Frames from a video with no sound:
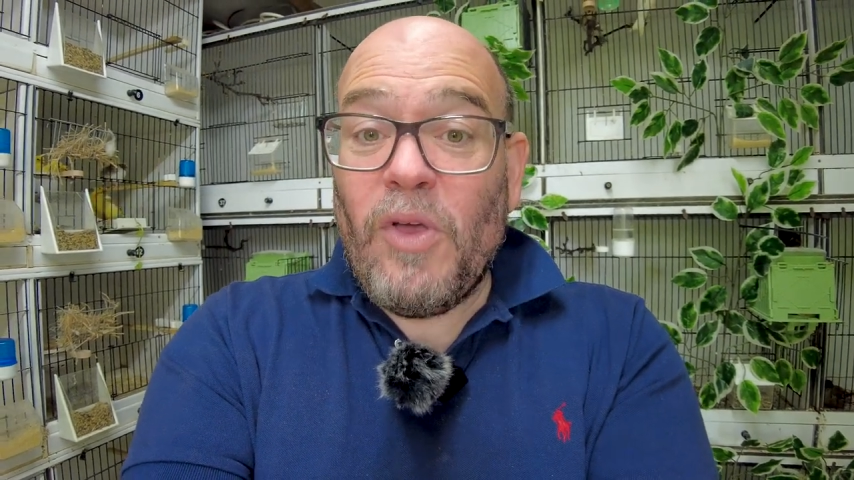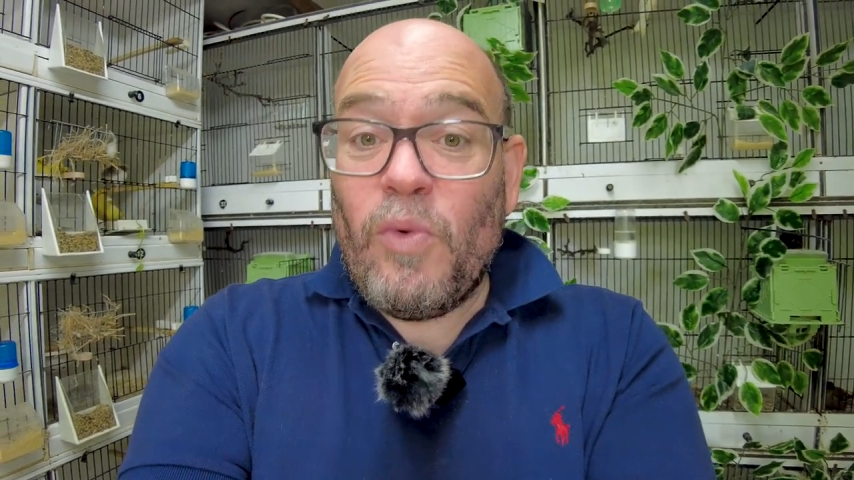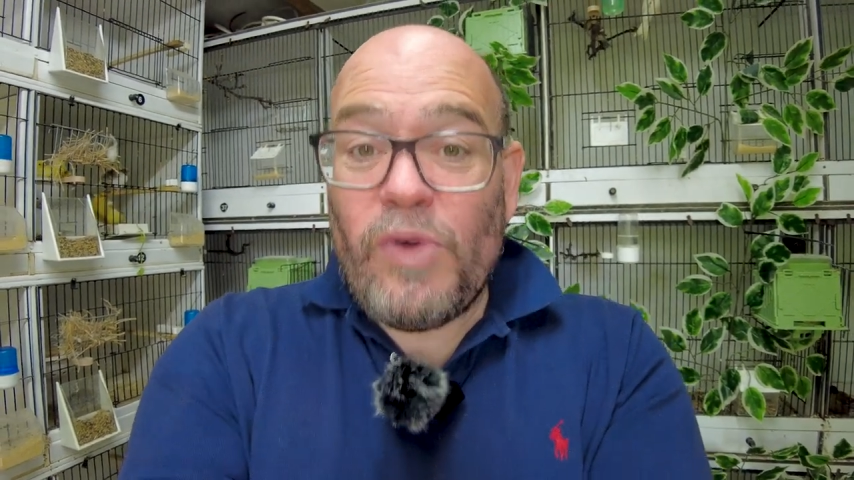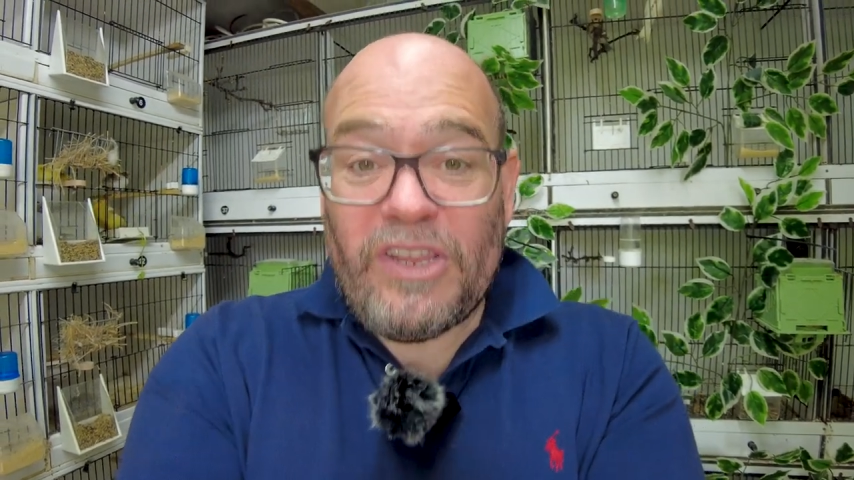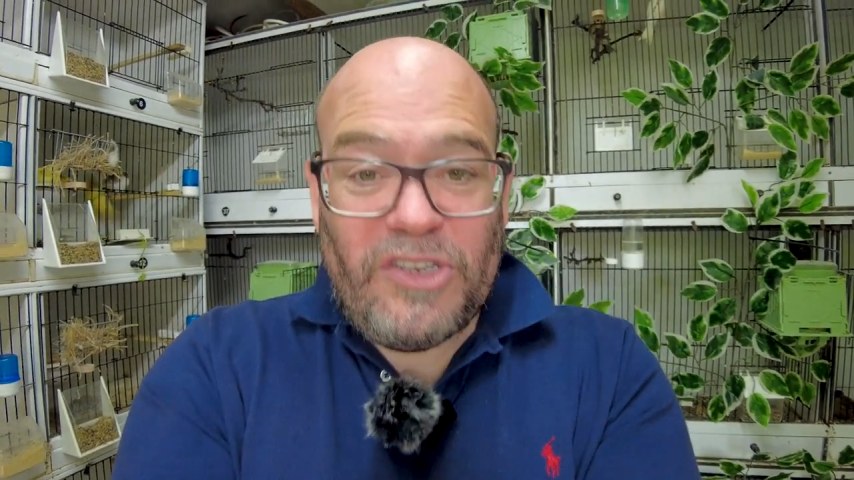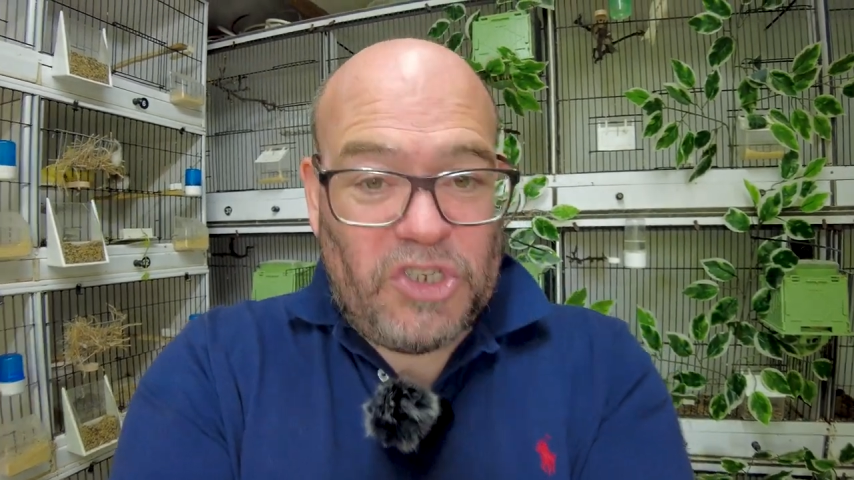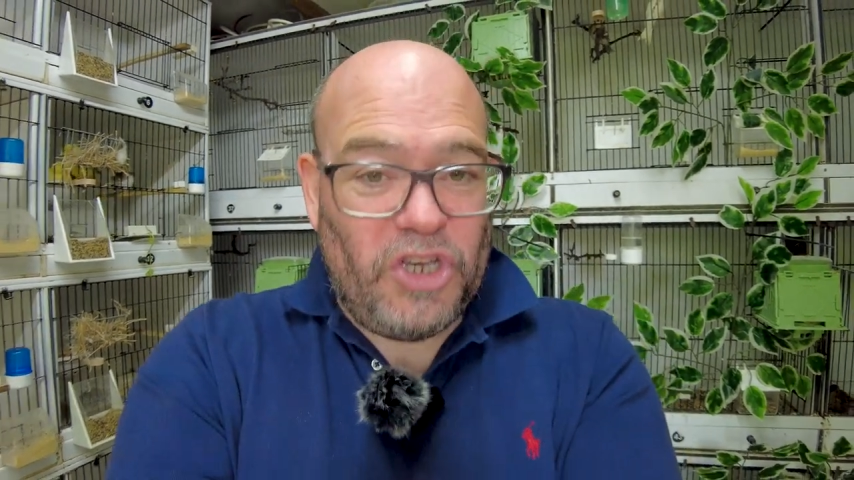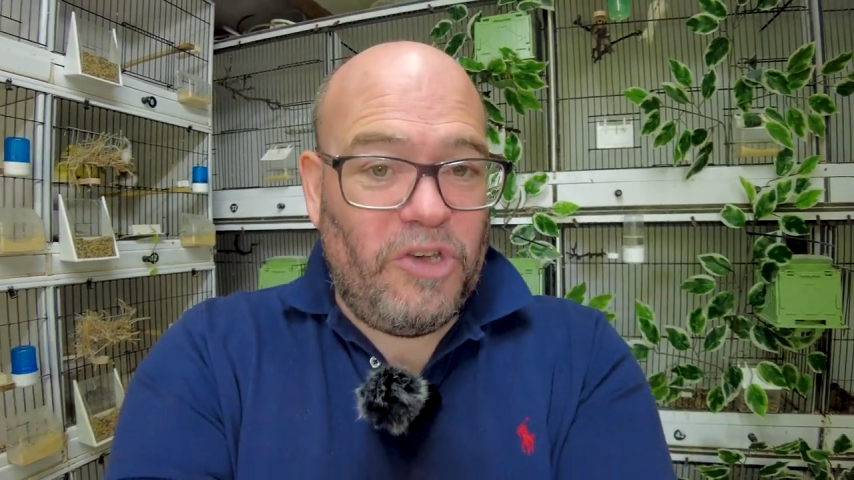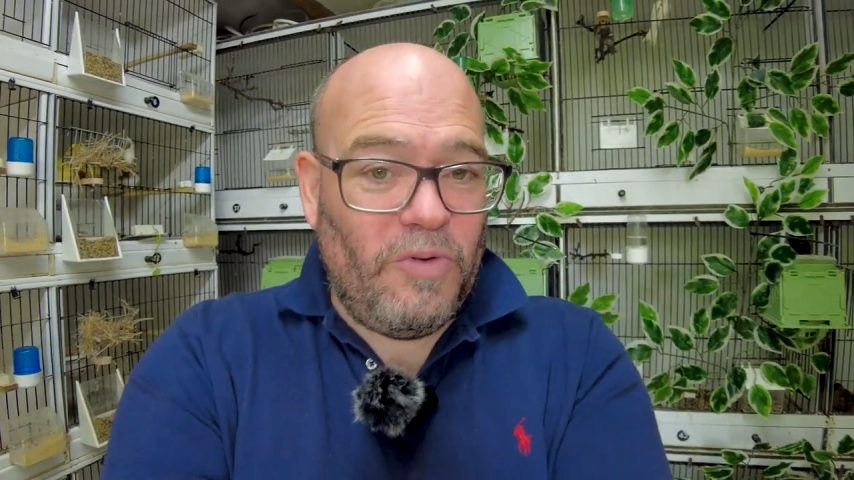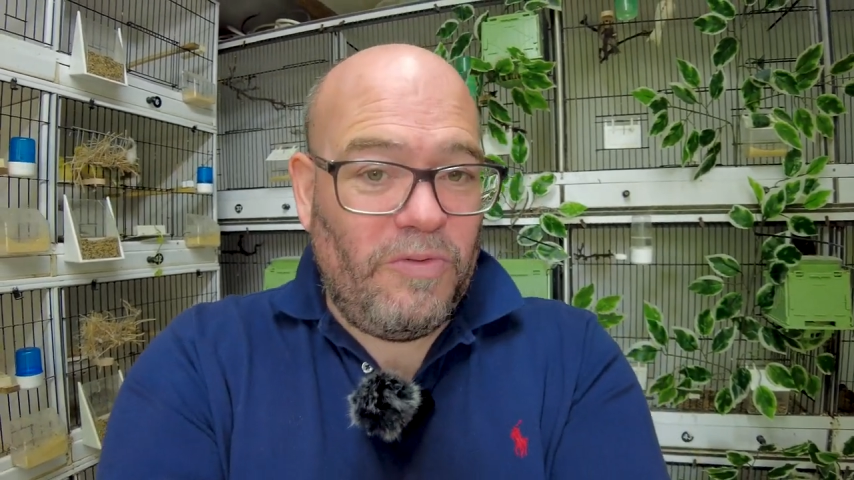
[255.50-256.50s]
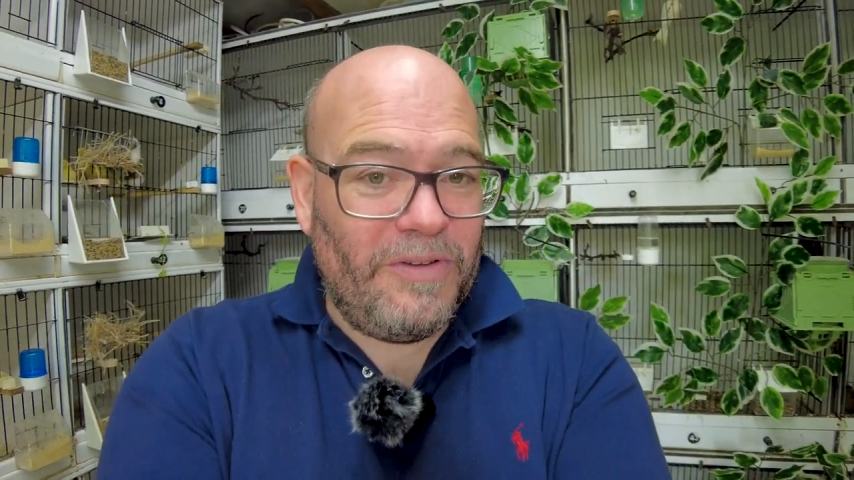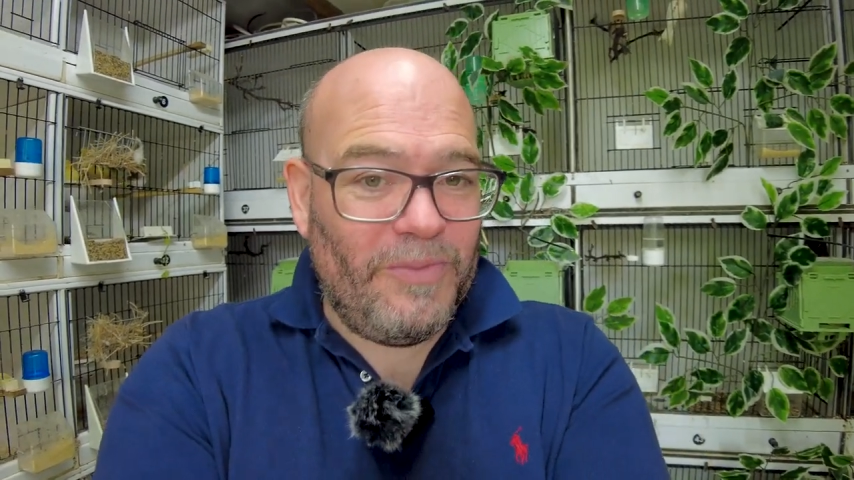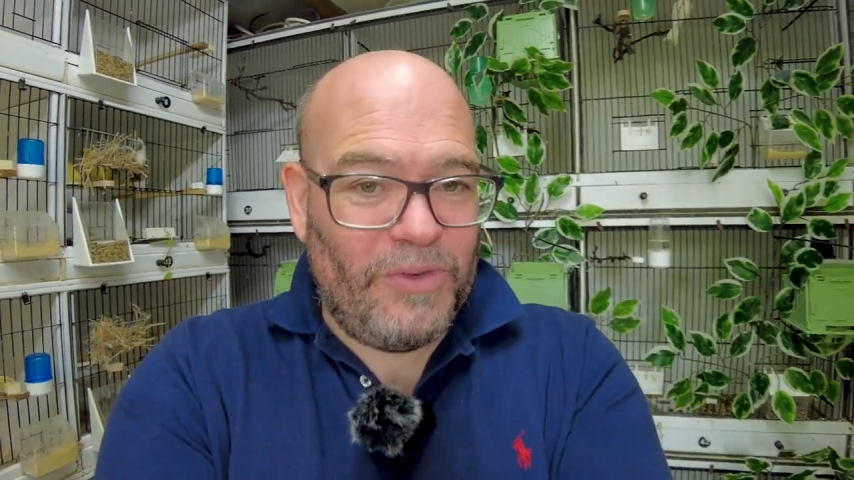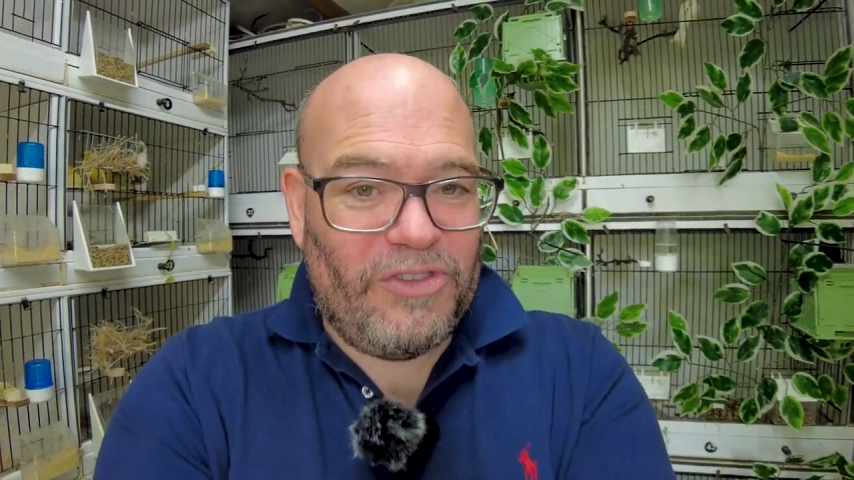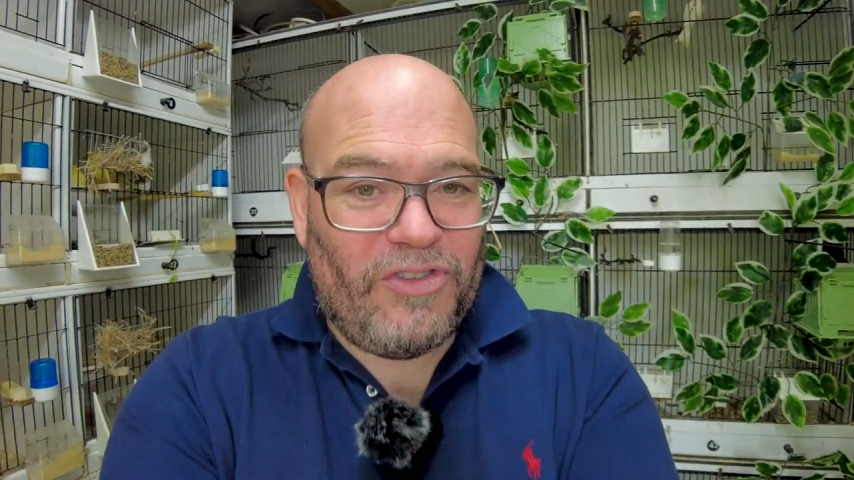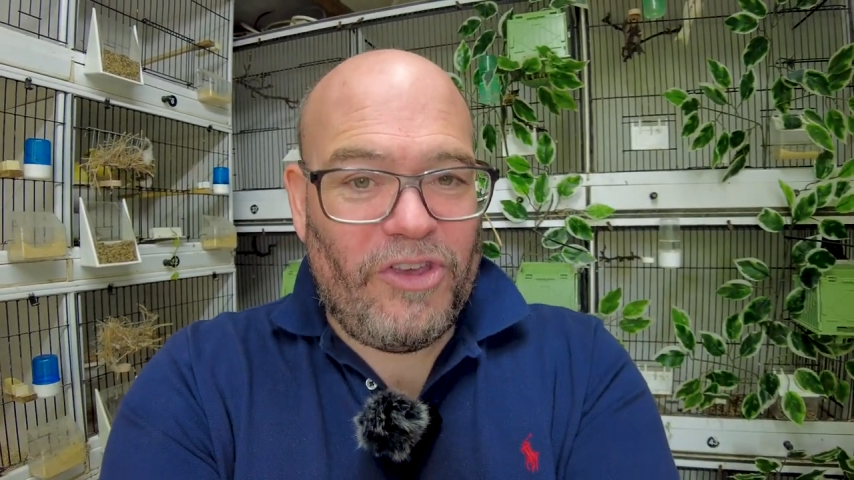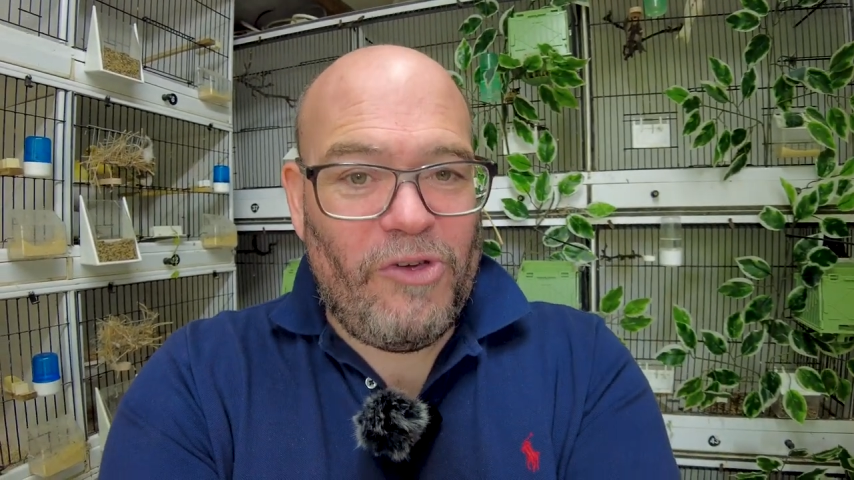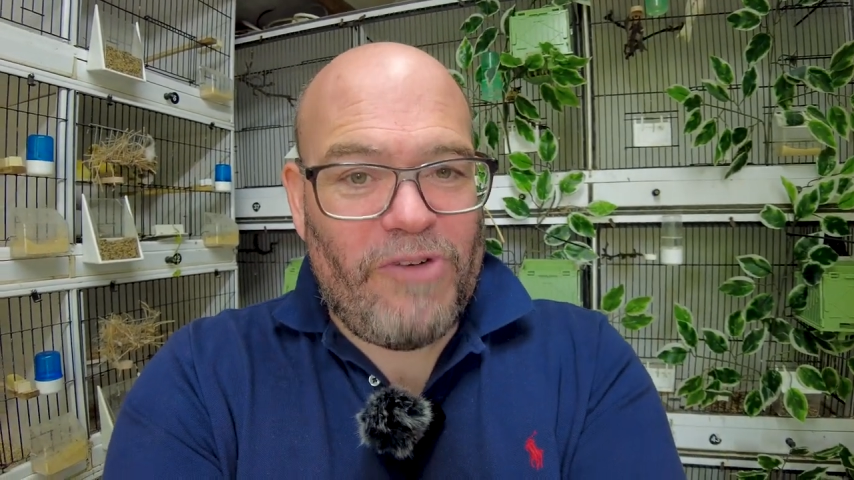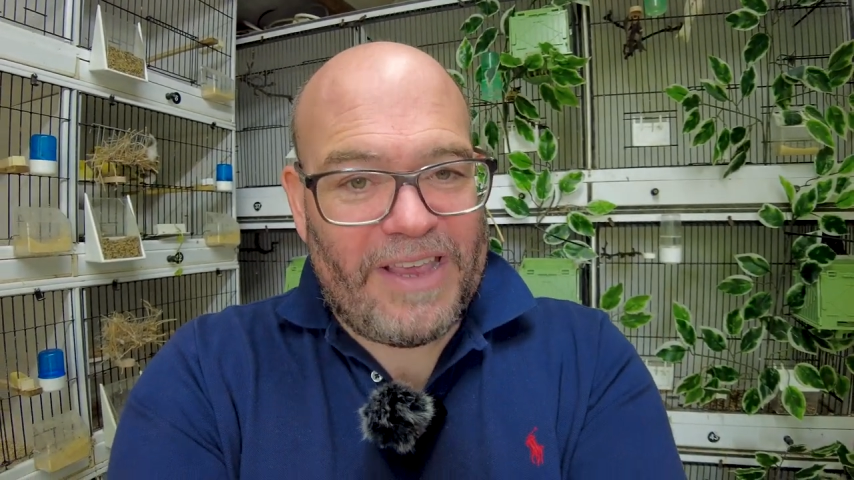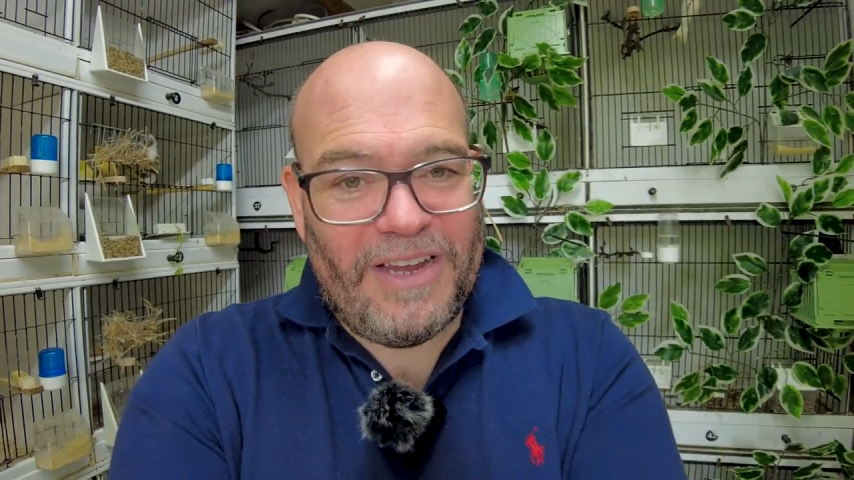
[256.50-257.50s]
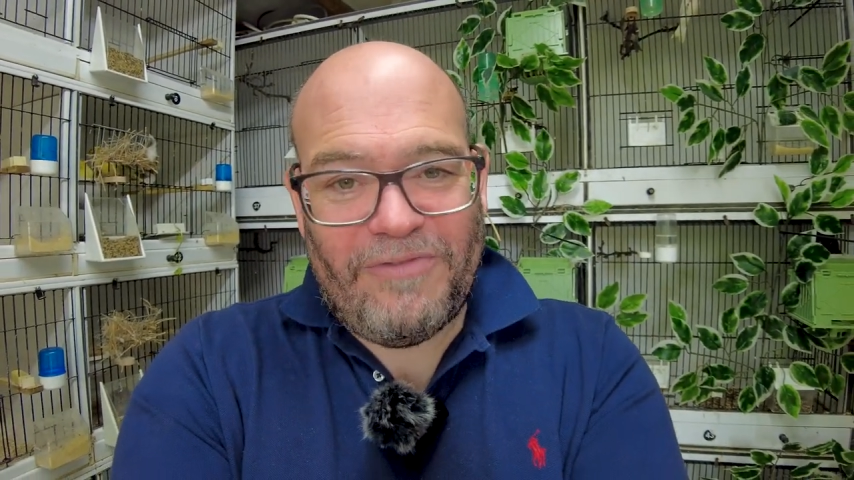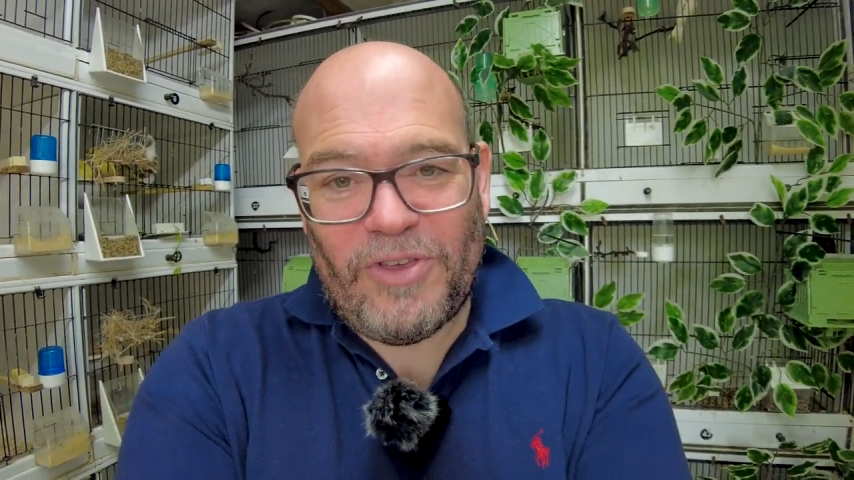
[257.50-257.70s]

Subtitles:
We do, regular